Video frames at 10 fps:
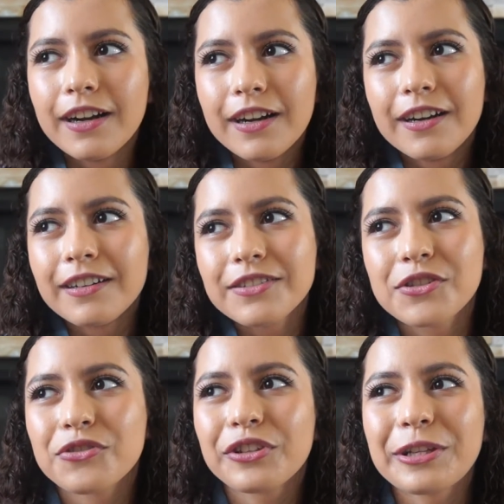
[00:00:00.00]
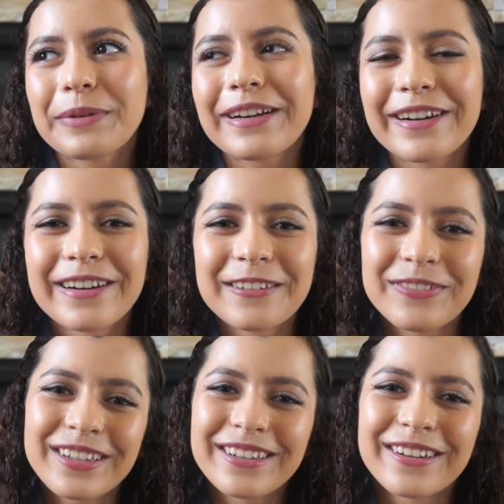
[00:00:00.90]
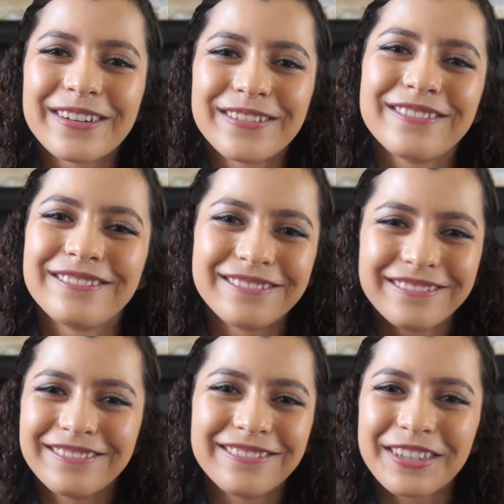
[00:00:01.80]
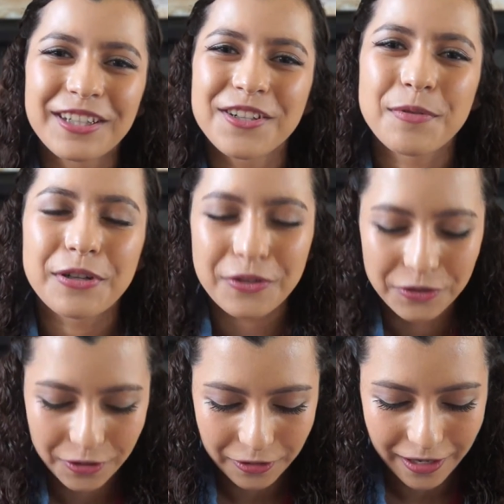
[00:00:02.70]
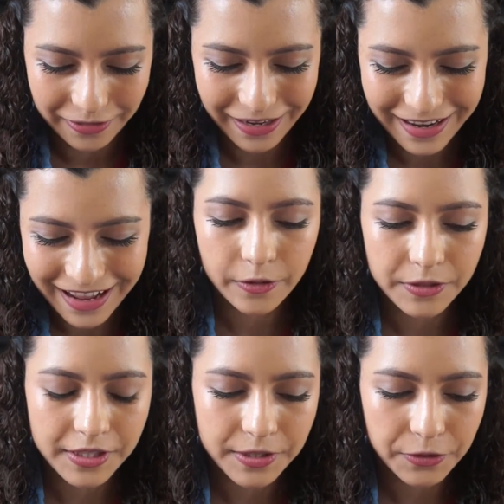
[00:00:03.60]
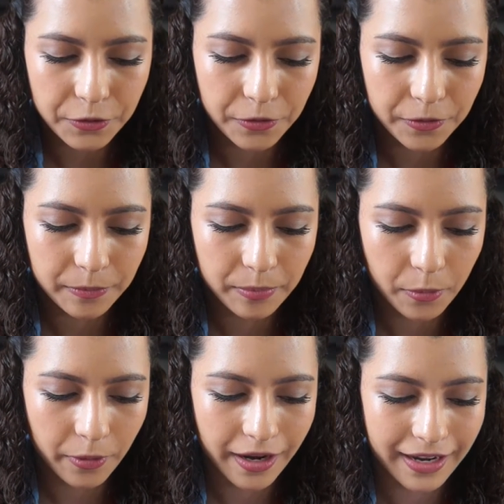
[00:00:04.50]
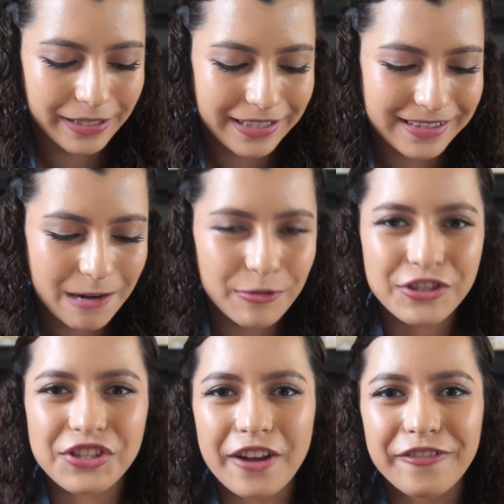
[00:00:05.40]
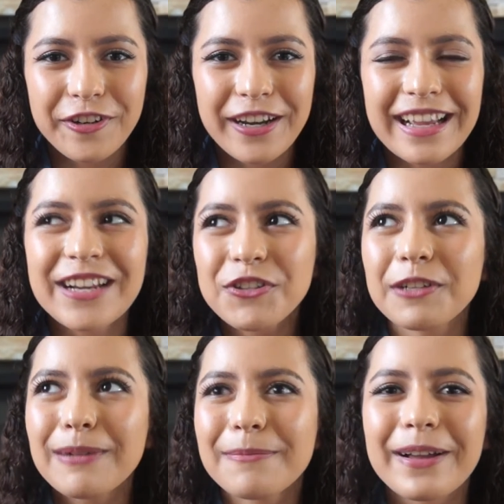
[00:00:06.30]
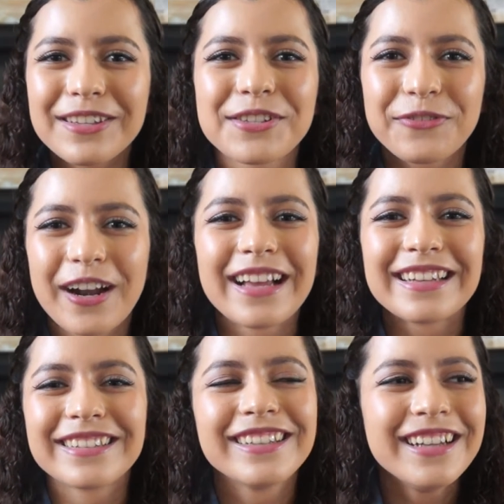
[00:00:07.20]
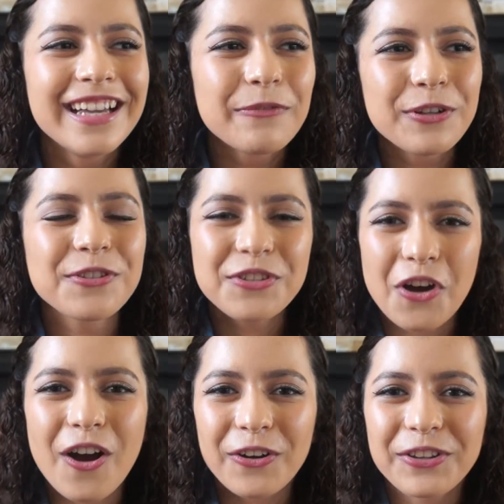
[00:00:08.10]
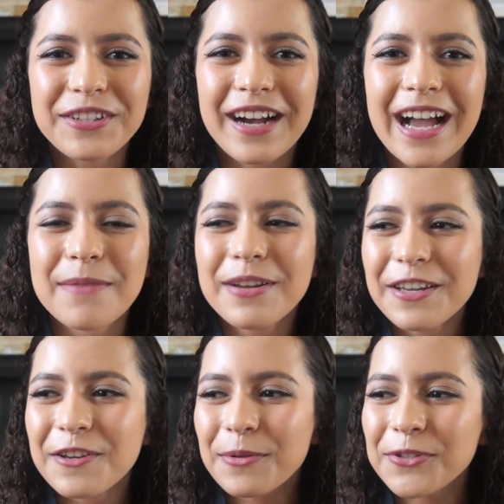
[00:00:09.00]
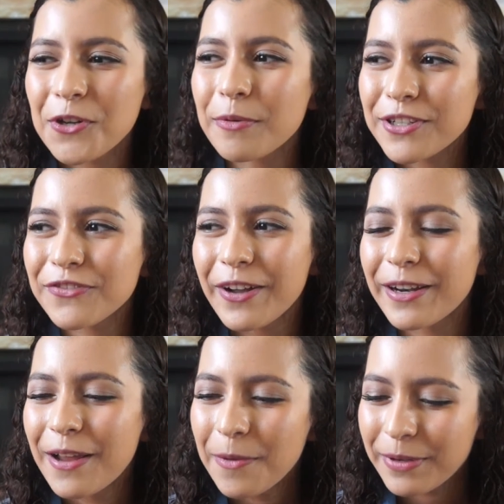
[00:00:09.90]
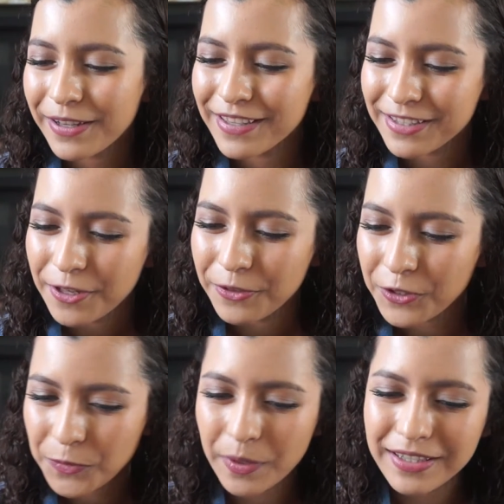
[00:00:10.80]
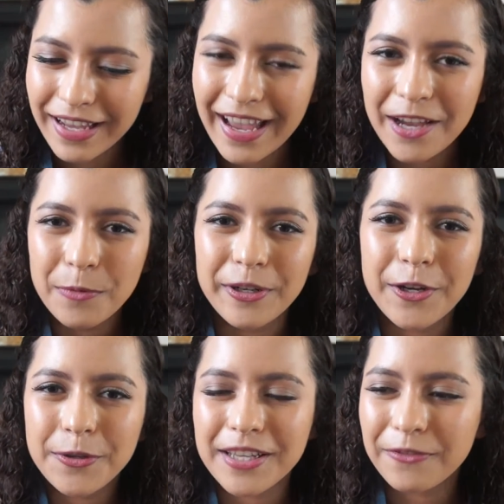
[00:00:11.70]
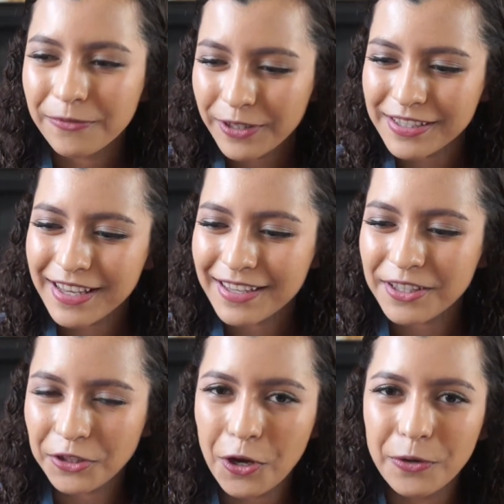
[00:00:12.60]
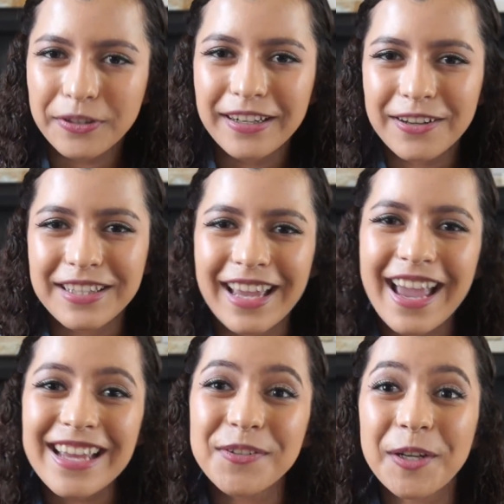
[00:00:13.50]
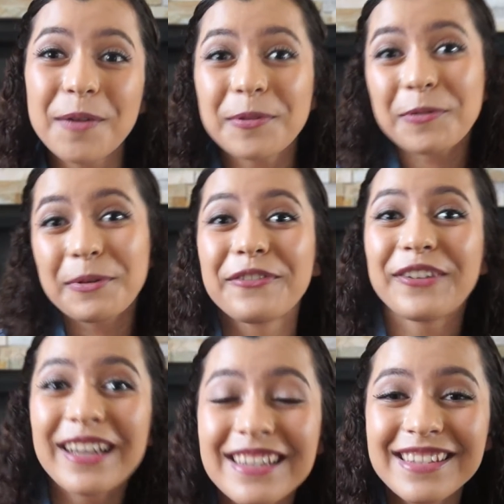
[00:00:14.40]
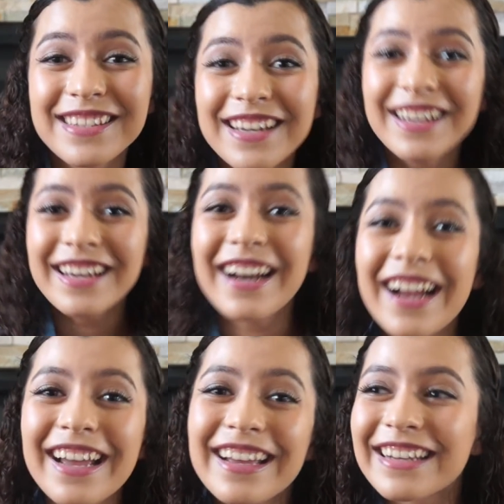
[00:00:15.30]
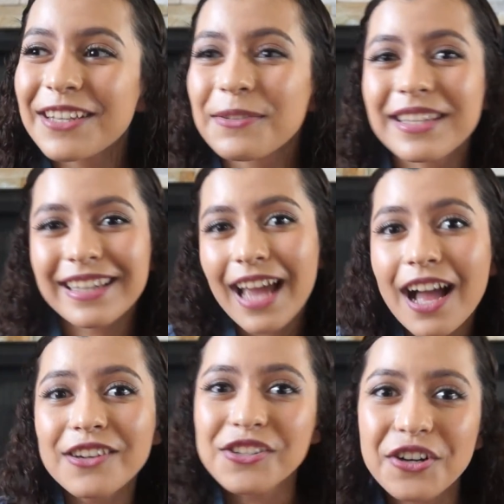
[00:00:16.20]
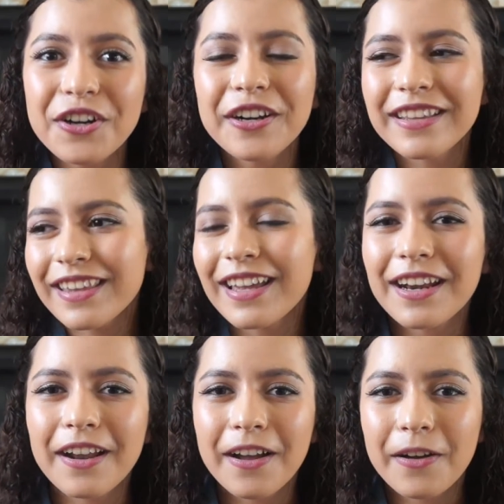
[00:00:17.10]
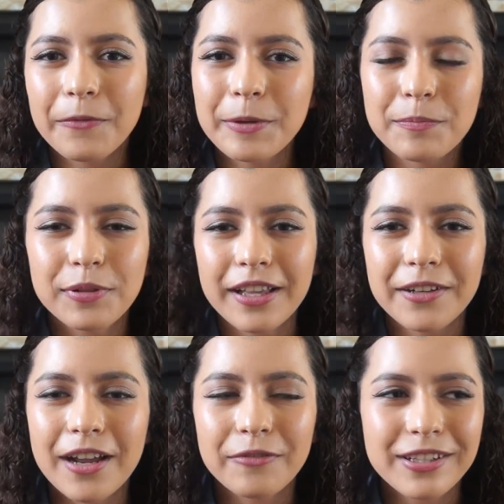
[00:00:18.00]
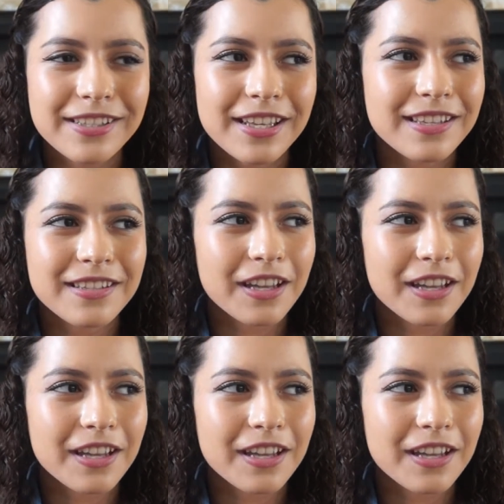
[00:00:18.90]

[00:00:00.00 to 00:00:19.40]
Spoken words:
which is really weird, but you know, what do you do when you're in third grade, right? There was this little boy, but his name was Jeffrey, and he was like my best friend. And we used to talk all the time. And it was so much fun because there's this one day where he was at recess alone. And I was like, hey, didn't you come play with my friends and I? And he was like, yeah, sure. And then we played at recess